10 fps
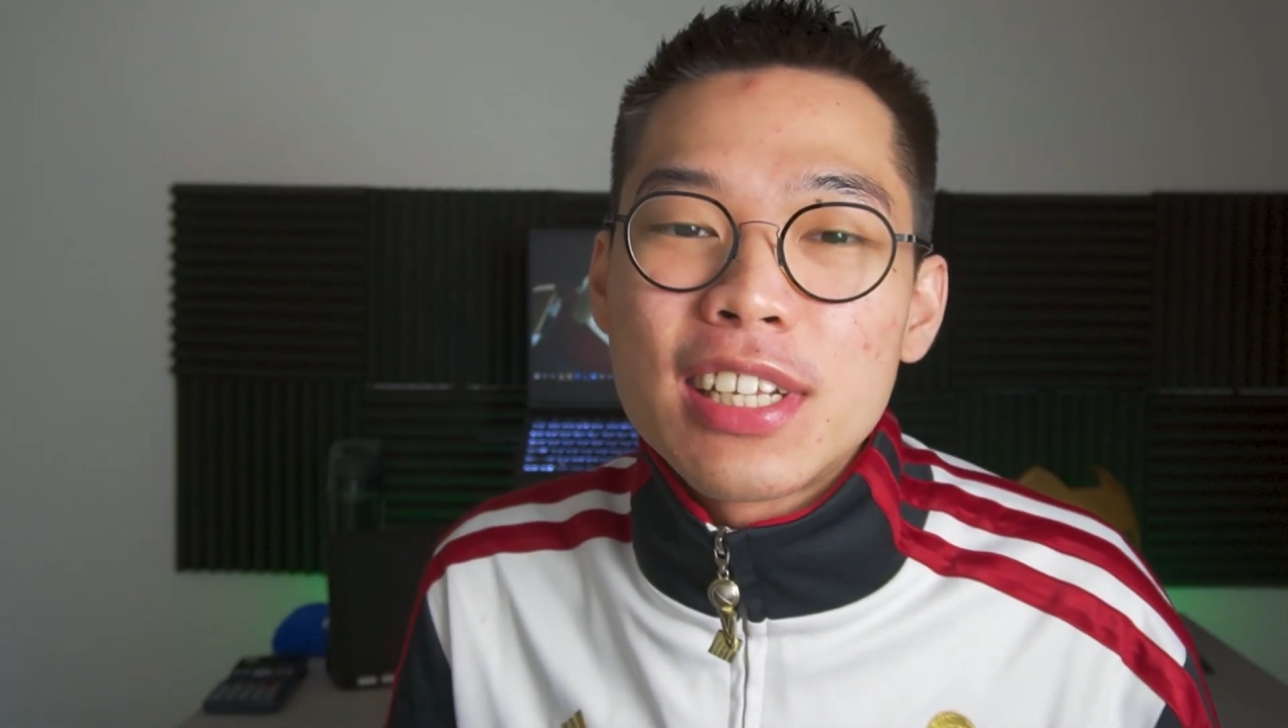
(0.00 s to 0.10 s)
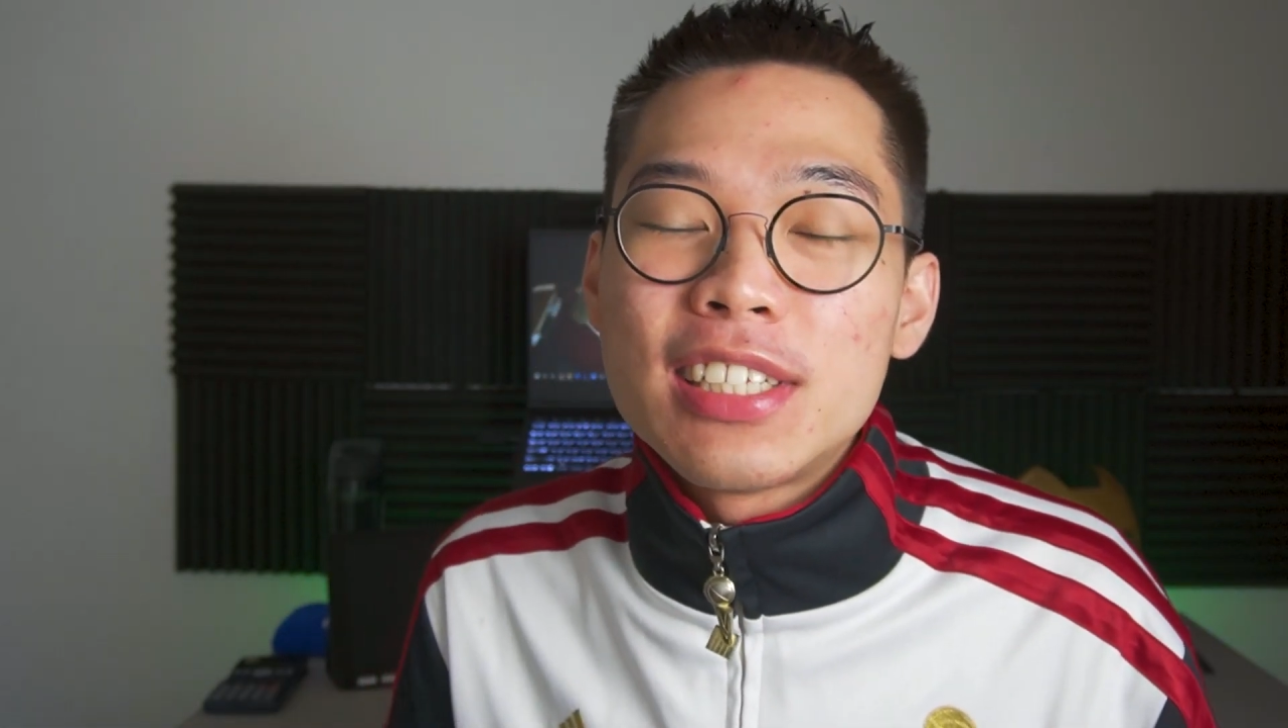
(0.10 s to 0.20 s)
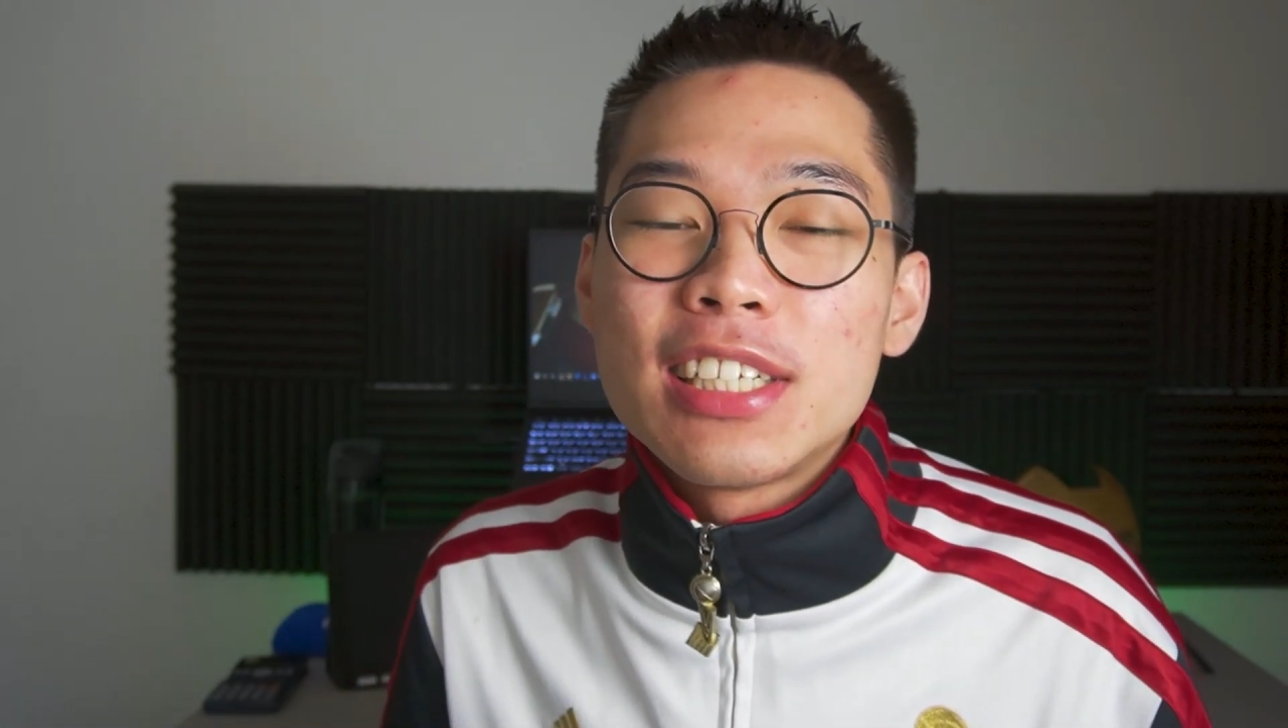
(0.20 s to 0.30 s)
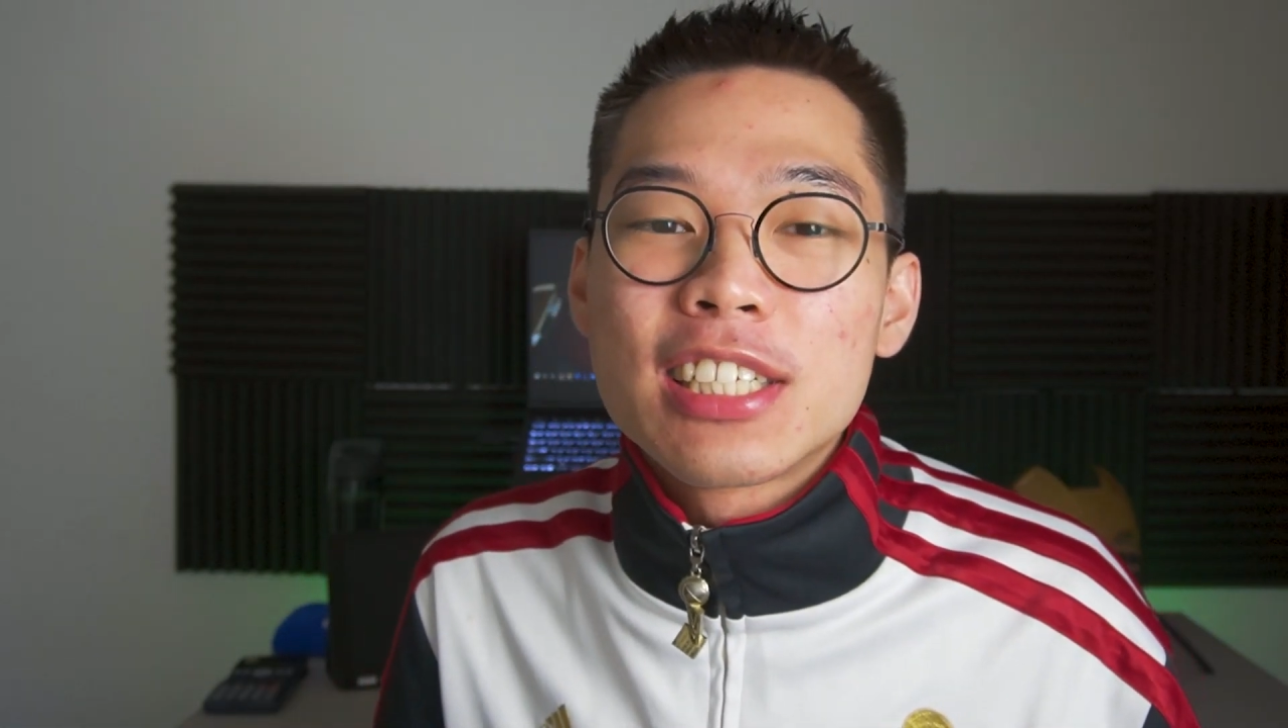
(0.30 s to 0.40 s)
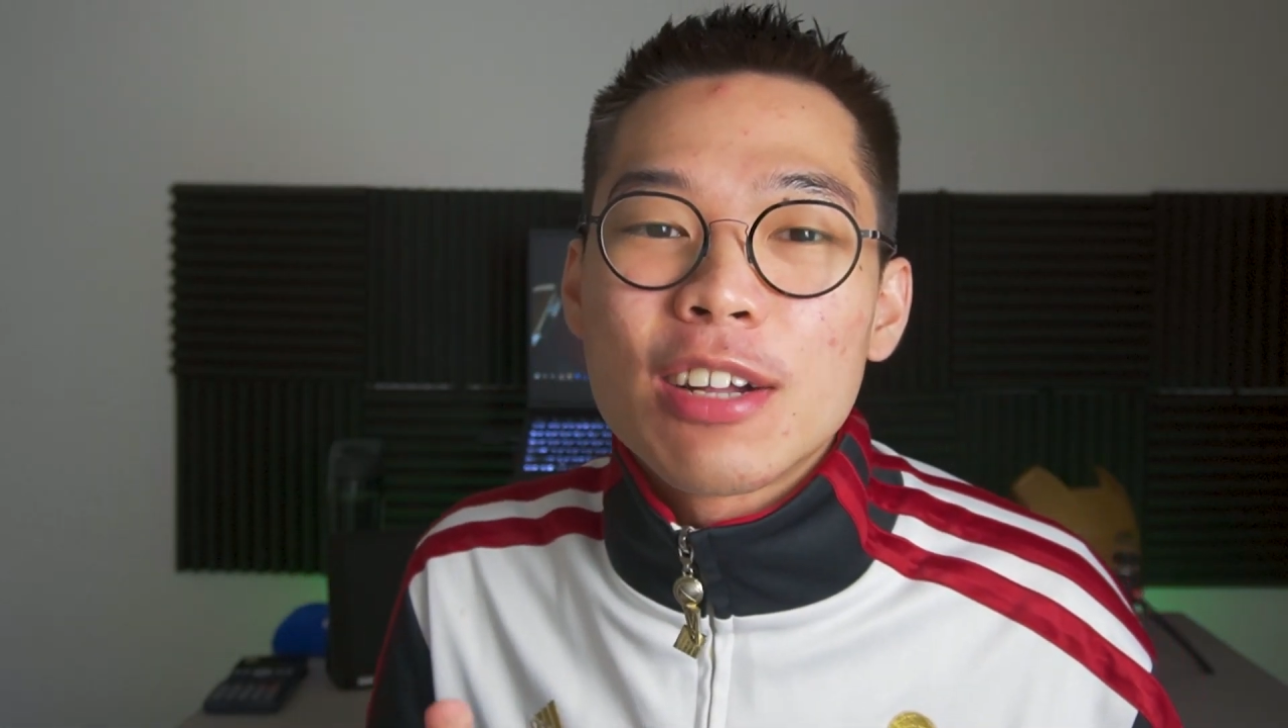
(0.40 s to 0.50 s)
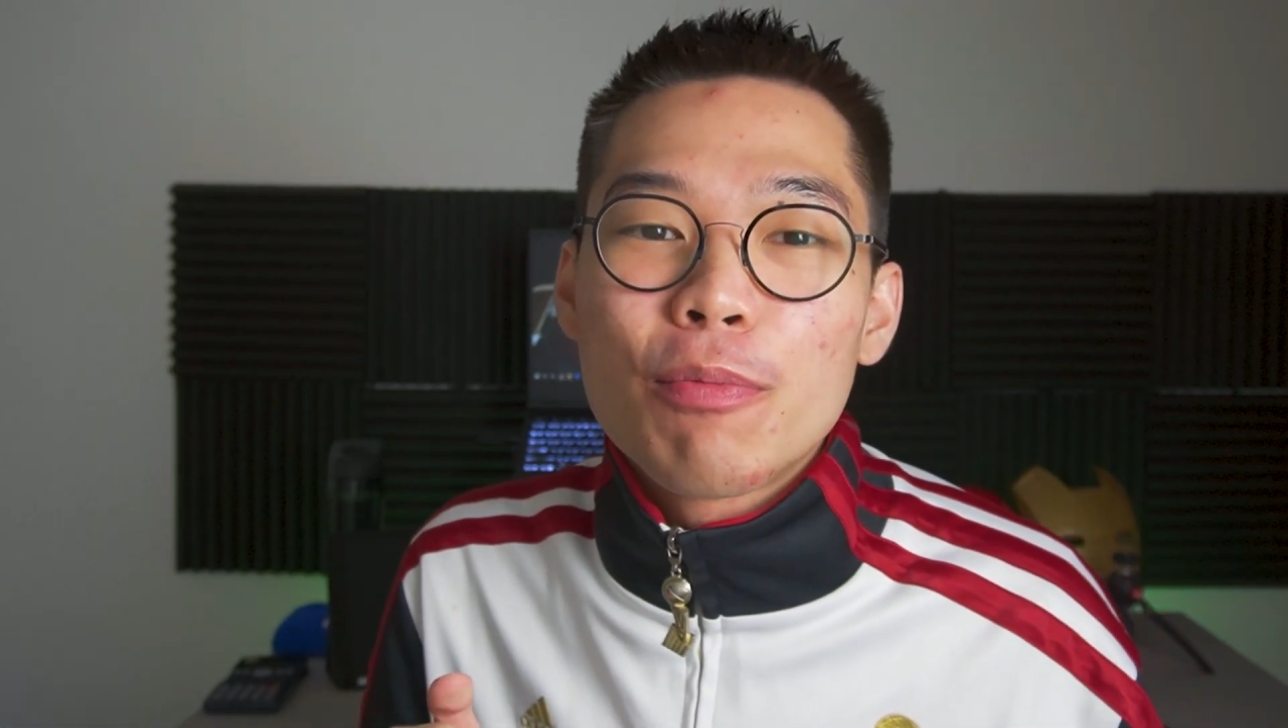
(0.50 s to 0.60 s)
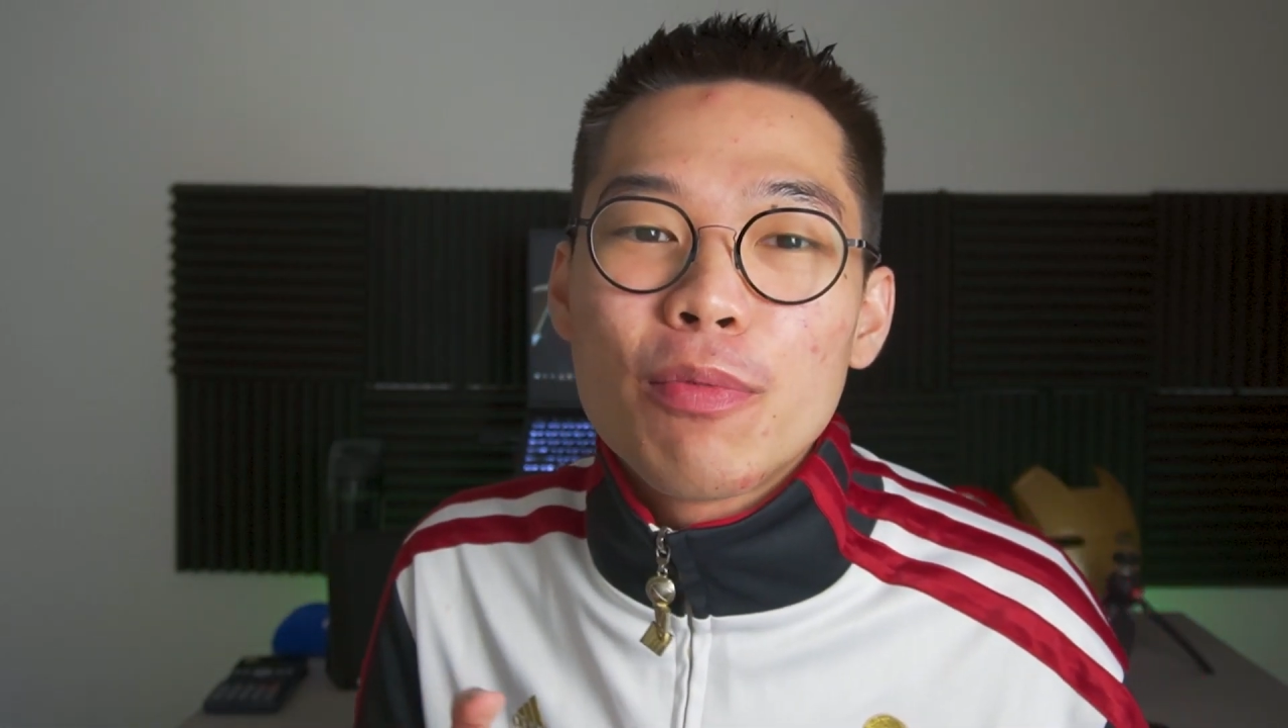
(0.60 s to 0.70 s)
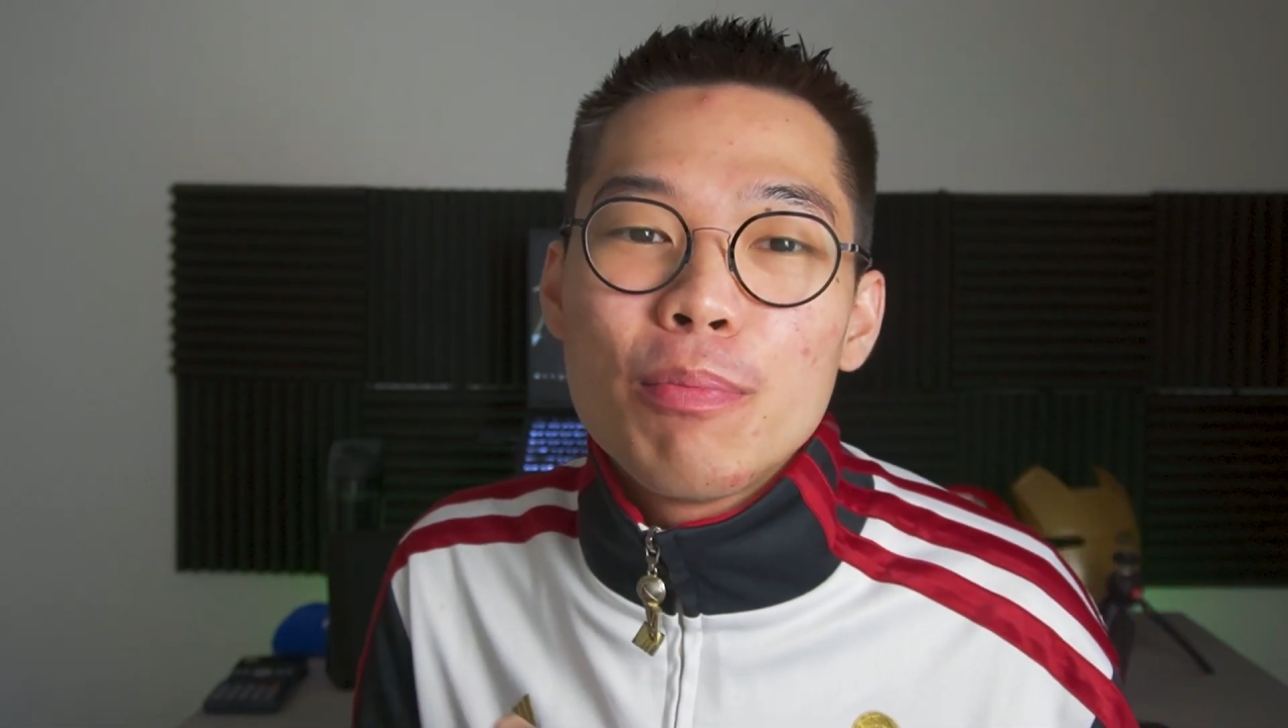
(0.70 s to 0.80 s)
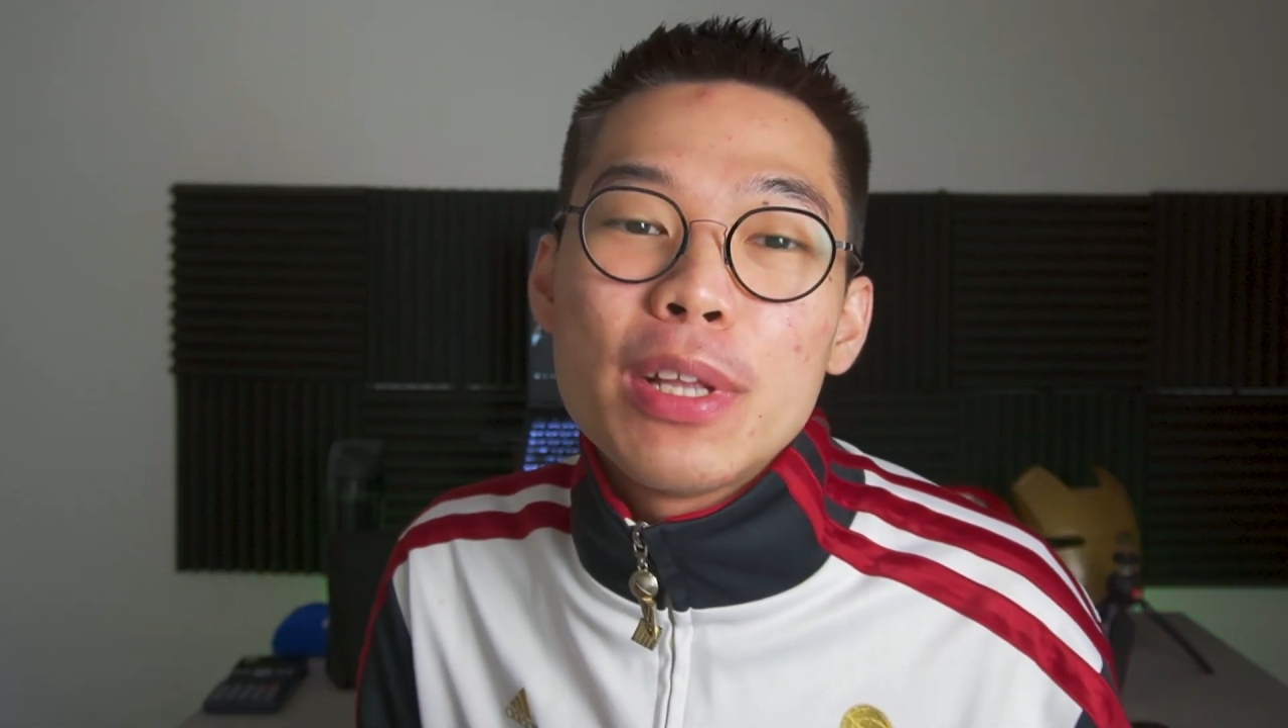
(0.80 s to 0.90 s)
This is the